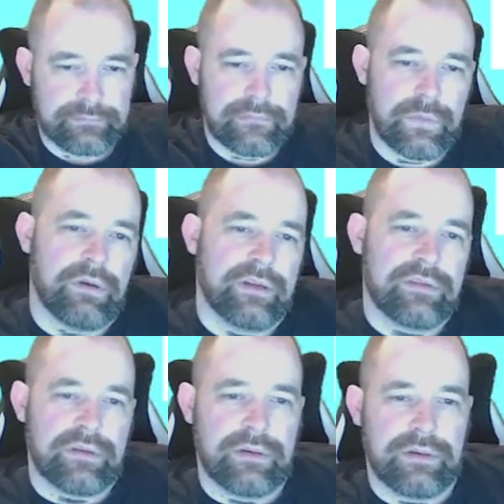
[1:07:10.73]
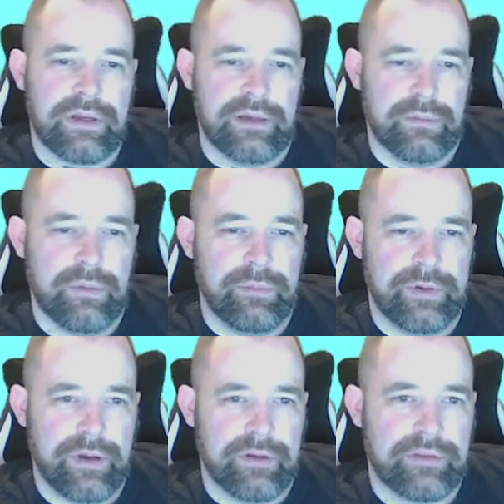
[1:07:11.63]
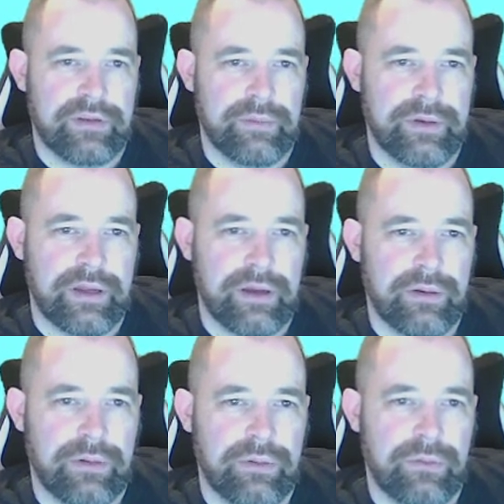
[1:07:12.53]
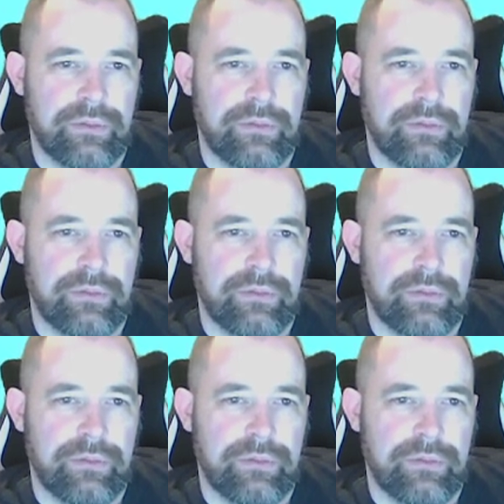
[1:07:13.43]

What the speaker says: Right, okay, what we got? Here we go.